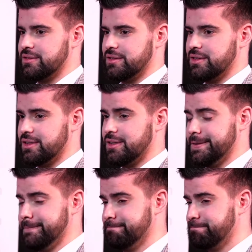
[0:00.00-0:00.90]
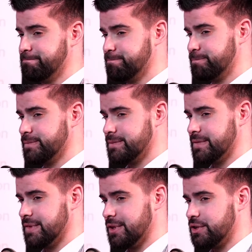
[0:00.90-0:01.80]
a
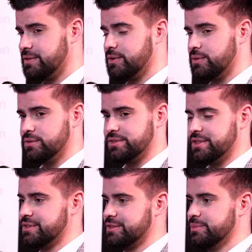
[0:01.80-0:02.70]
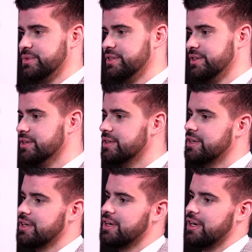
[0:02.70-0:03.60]
lot of goals needs to be
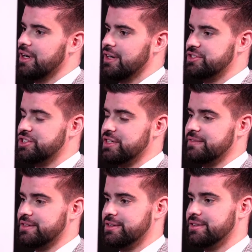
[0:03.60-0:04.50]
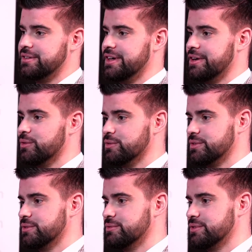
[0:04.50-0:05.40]
achieved there
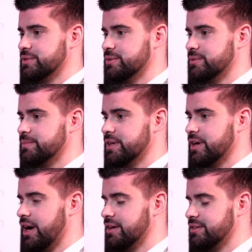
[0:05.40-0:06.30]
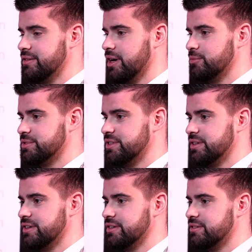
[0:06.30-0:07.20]
also. So I would say
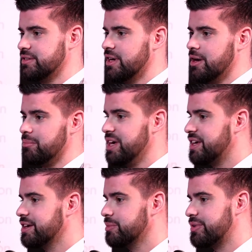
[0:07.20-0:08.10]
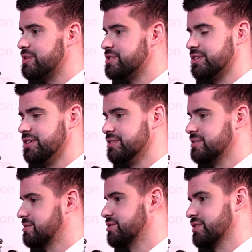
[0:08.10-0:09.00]
that making a project
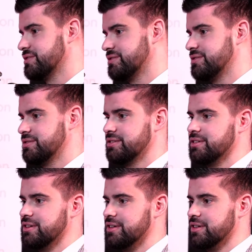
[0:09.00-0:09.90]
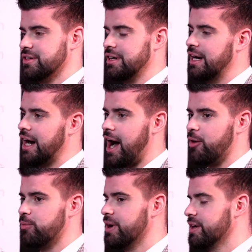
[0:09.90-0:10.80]
is just
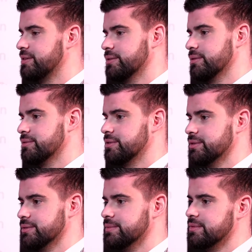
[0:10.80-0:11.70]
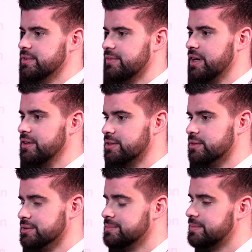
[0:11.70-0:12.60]
halfway to the final
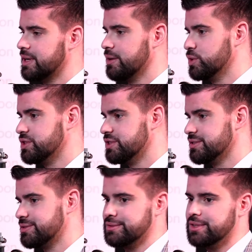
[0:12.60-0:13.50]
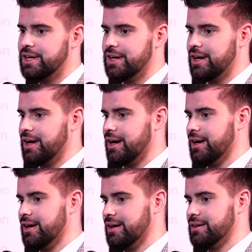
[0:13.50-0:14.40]
goal, which is
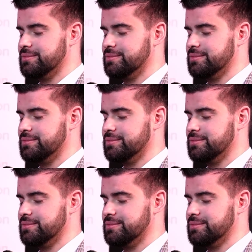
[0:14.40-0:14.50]
a